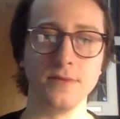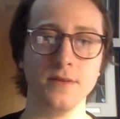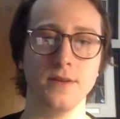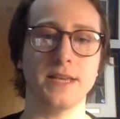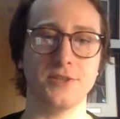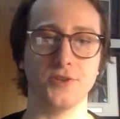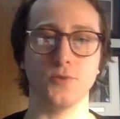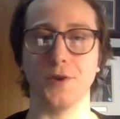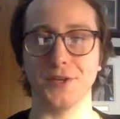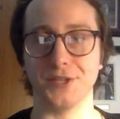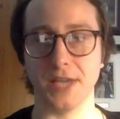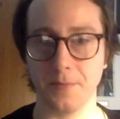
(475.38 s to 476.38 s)
That's just one
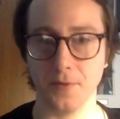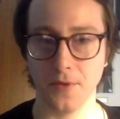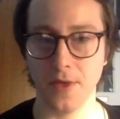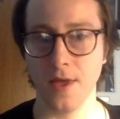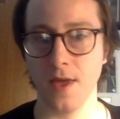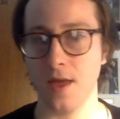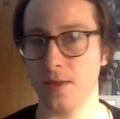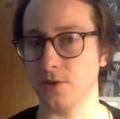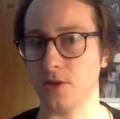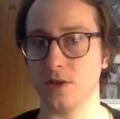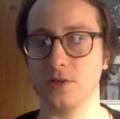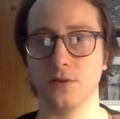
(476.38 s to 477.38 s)
example. There's
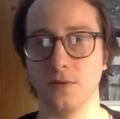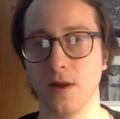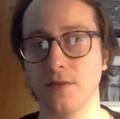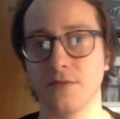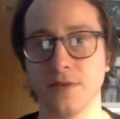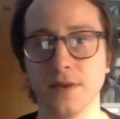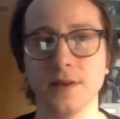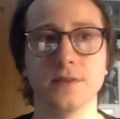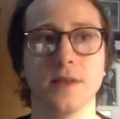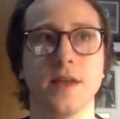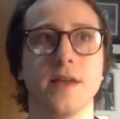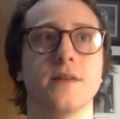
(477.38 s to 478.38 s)
also other things
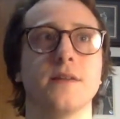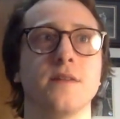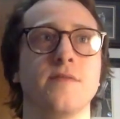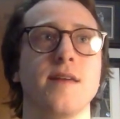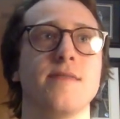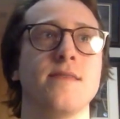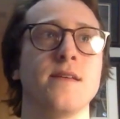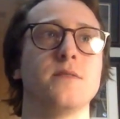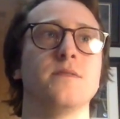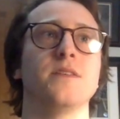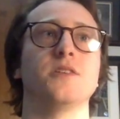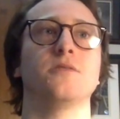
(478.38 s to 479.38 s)
like if I think
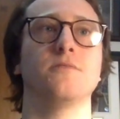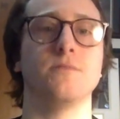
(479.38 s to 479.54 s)
this